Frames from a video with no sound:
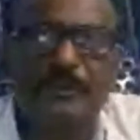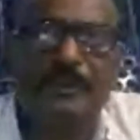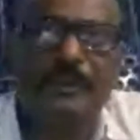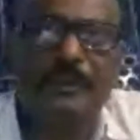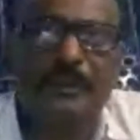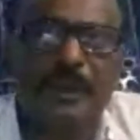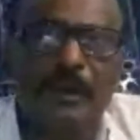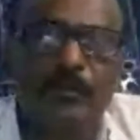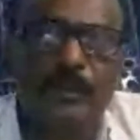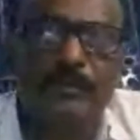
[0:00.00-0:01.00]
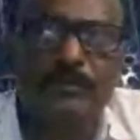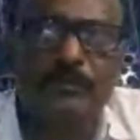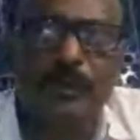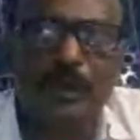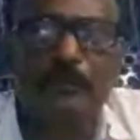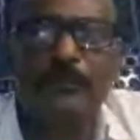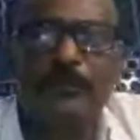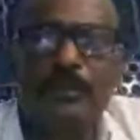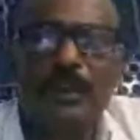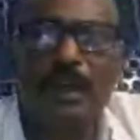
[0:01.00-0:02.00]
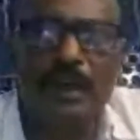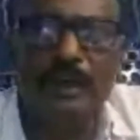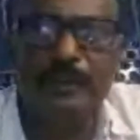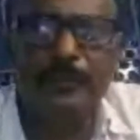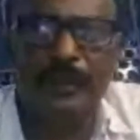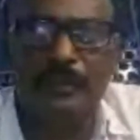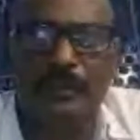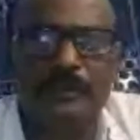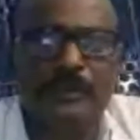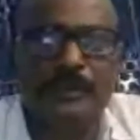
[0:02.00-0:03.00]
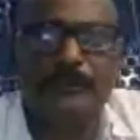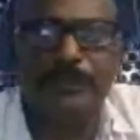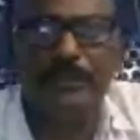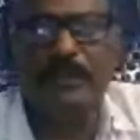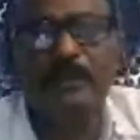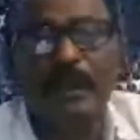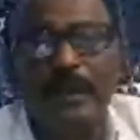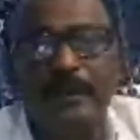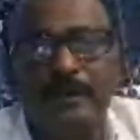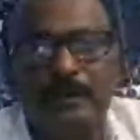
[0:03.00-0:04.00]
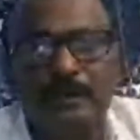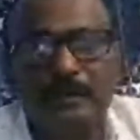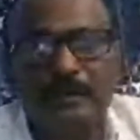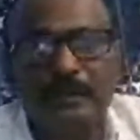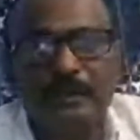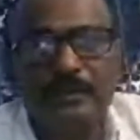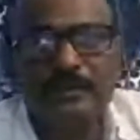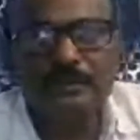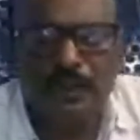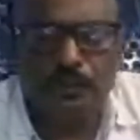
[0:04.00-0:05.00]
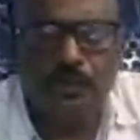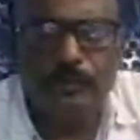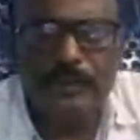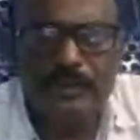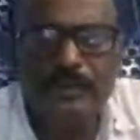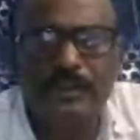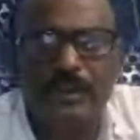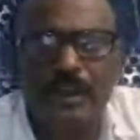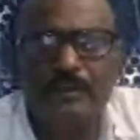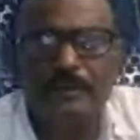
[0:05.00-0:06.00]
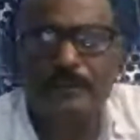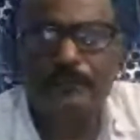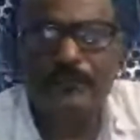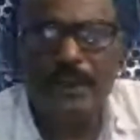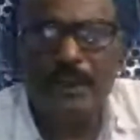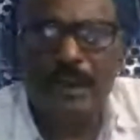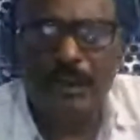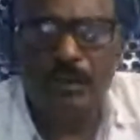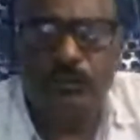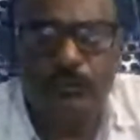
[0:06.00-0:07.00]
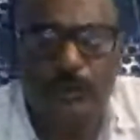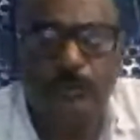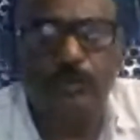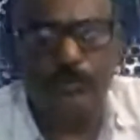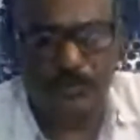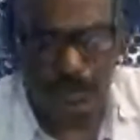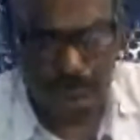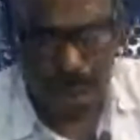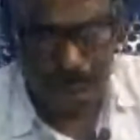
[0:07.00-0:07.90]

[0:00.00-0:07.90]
the ground is firm and he fell in the pit and died. That will be treated as culpable homicide.